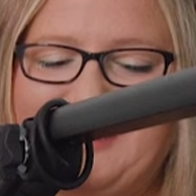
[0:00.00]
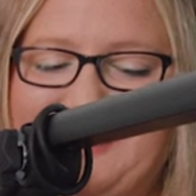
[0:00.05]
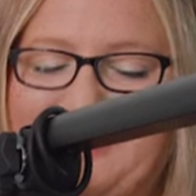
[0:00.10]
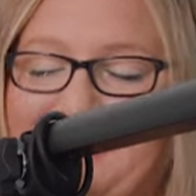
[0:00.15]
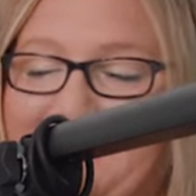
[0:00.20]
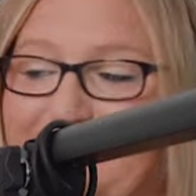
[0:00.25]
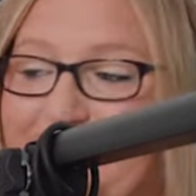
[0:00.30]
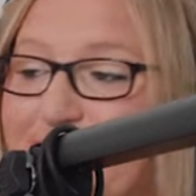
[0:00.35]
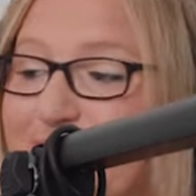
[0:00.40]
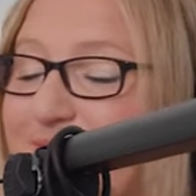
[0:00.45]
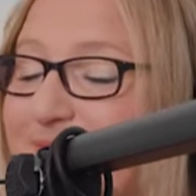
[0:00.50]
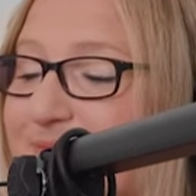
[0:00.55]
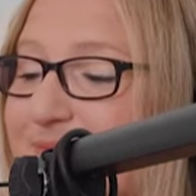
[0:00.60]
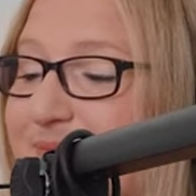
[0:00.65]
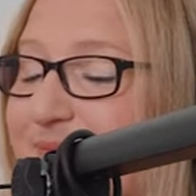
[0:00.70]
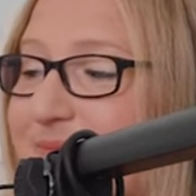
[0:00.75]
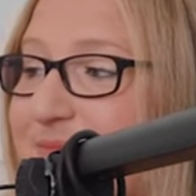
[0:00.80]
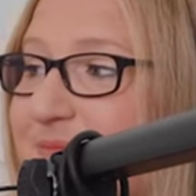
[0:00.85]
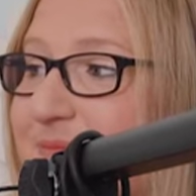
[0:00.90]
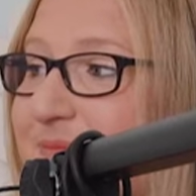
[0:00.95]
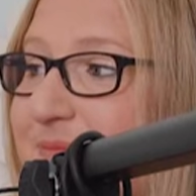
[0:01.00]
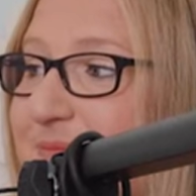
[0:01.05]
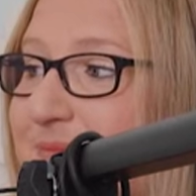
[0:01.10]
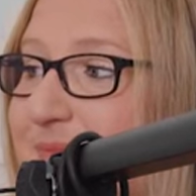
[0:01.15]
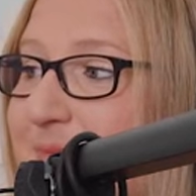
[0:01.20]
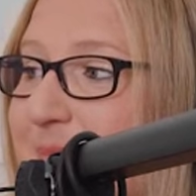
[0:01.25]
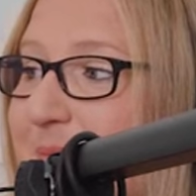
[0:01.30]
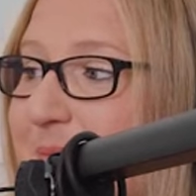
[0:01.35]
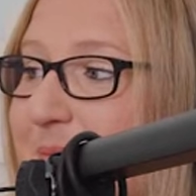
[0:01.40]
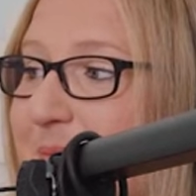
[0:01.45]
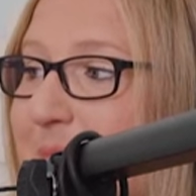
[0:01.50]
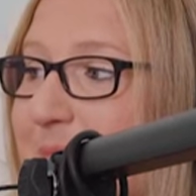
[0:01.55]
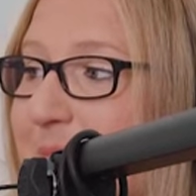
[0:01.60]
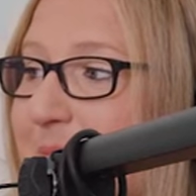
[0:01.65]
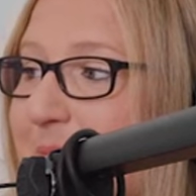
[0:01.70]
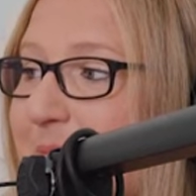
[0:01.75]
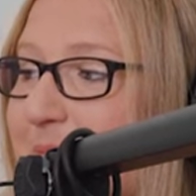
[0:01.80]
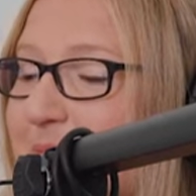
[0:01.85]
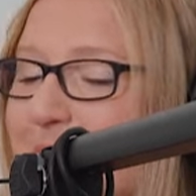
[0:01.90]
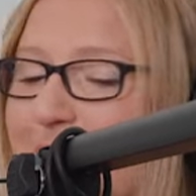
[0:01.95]

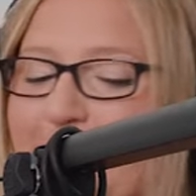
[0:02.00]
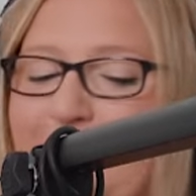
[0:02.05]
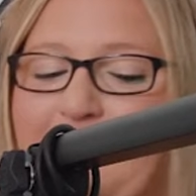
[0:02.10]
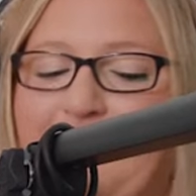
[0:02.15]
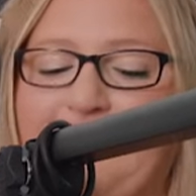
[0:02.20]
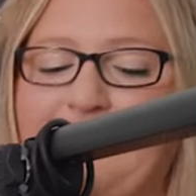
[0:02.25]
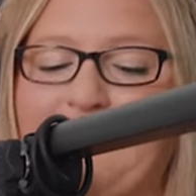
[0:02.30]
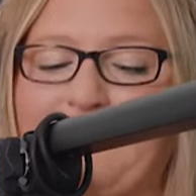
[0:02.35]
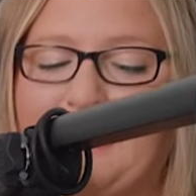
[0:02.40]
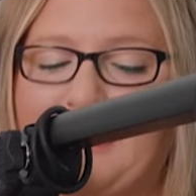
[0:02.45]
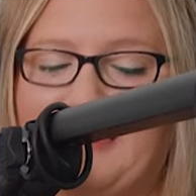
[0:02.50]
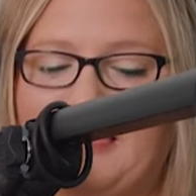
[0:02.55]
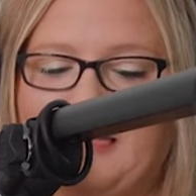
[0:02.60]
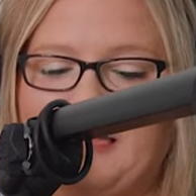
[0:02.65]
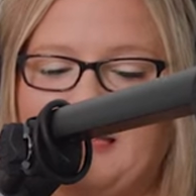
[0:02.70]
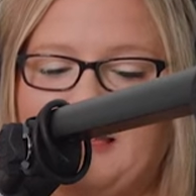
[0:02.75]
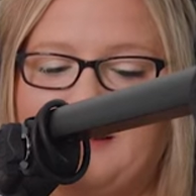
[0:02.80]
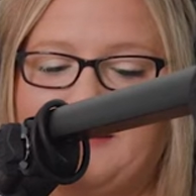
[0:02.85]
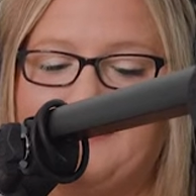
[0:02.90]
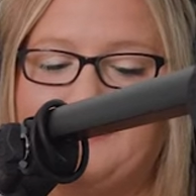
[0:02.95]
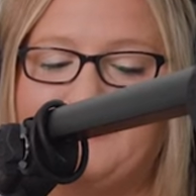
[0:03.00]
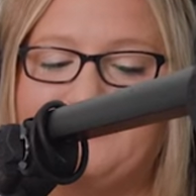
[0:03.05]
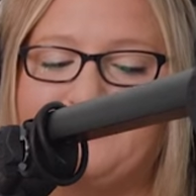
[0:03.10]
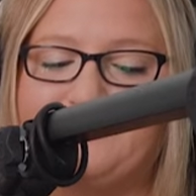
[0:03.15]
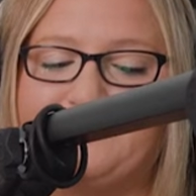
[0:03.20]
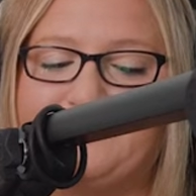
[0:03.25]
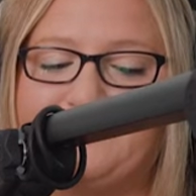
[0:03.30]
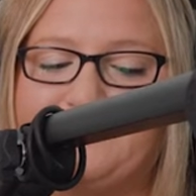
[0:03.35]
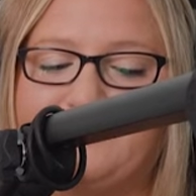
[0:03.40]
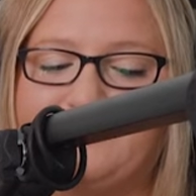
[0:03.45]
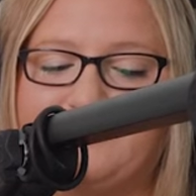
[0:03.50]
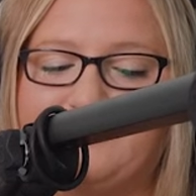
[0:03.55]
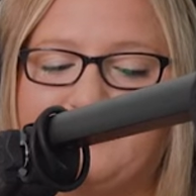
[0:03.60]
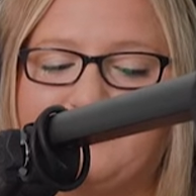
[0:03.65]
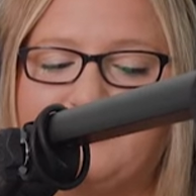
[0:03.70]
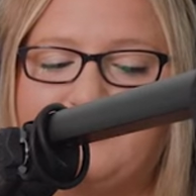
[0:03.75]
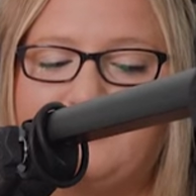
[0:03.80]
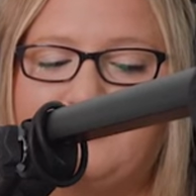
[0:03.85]
(silent)